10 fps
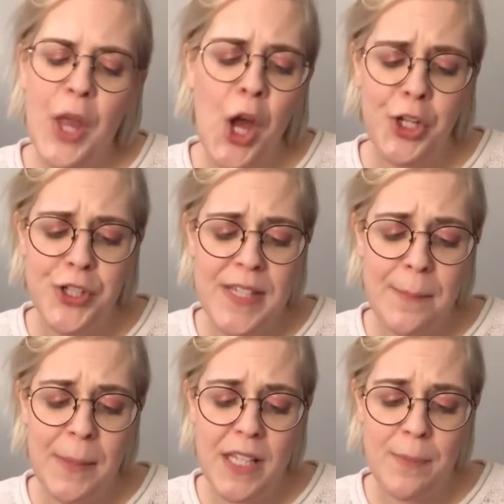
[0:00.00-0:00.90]
Are your
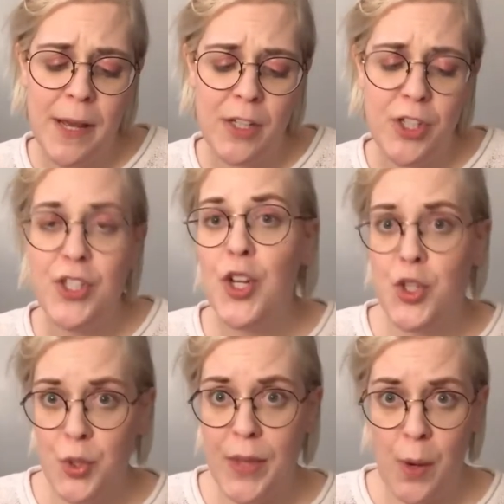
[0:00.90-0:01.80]
seatbelts buckled?
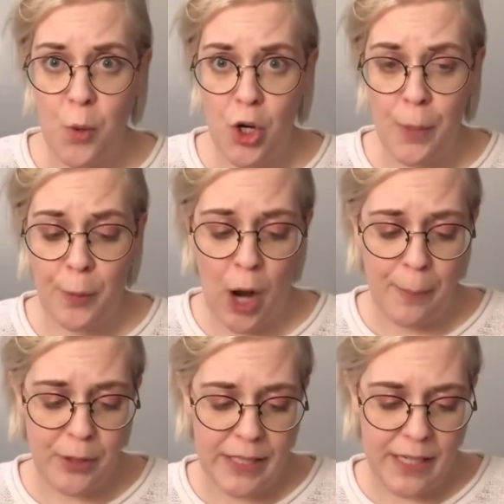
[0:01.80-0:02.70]
Do they work
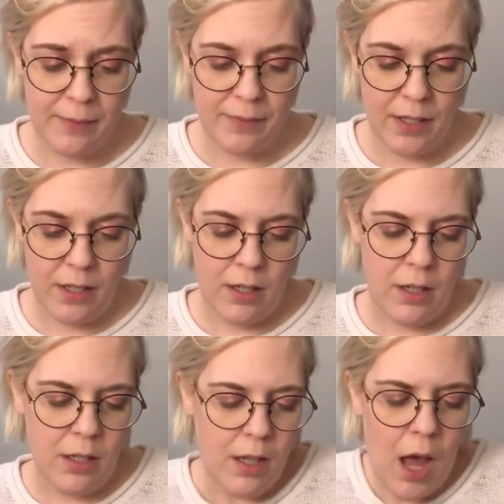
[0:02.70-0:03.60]
properly?
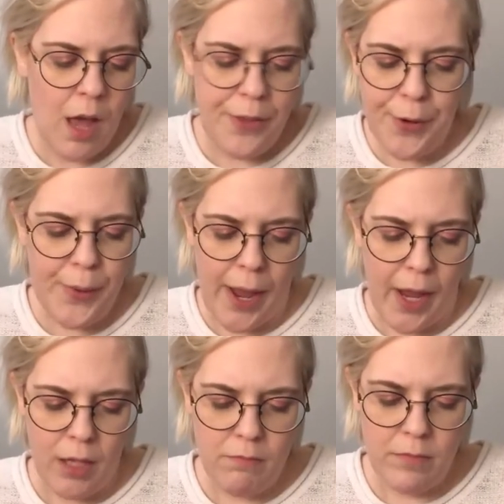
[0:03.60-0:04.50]
Yeah, they're
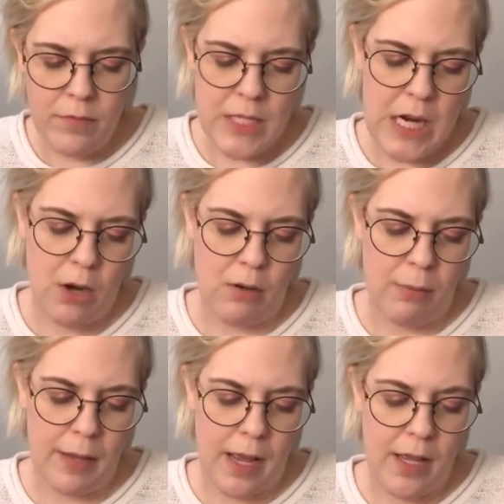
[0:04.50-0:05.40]
okay, Terry
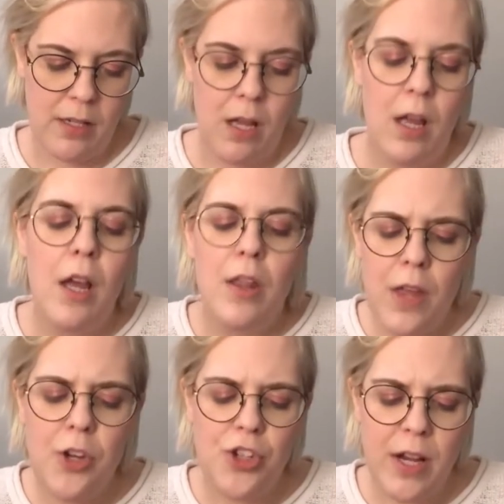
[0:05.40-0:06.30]
replied.
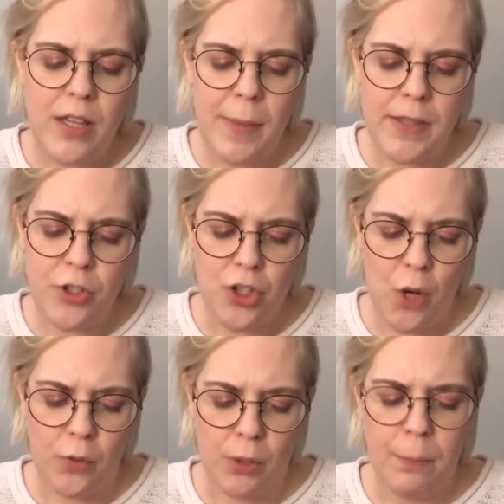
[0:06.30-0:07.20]
They checked them at the
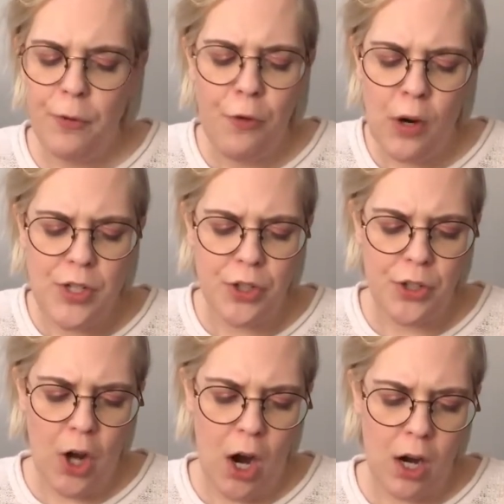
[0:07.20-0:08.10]
showroom before I took the
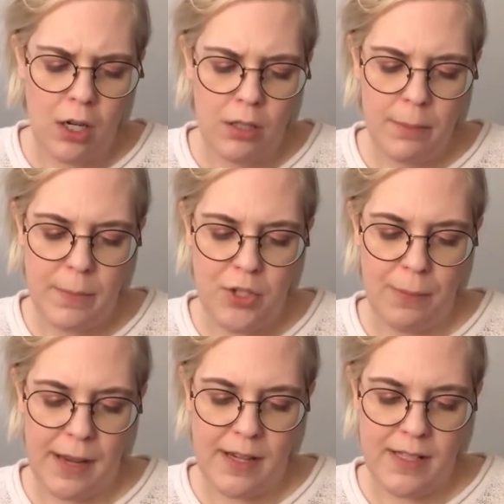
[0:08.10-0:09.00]
car, Mr.
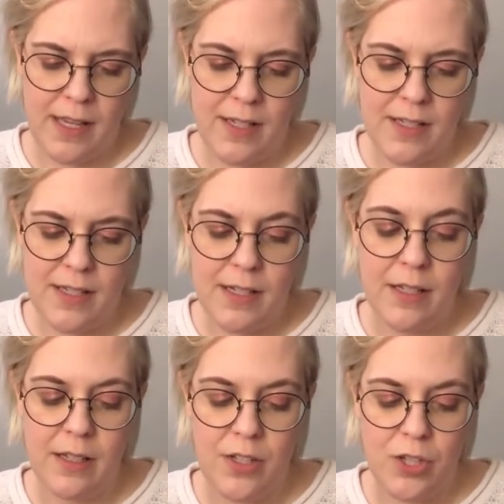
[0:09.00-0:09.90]
Banks said,
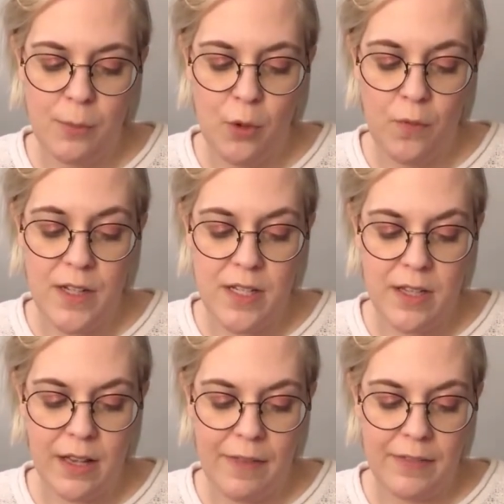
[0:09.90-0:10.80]
signaling to move into the
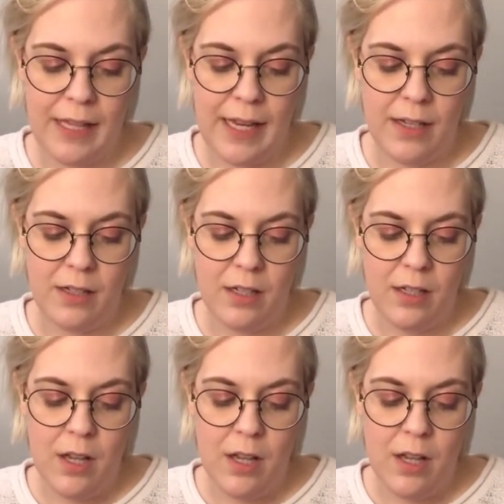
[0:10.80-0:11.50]
left lane.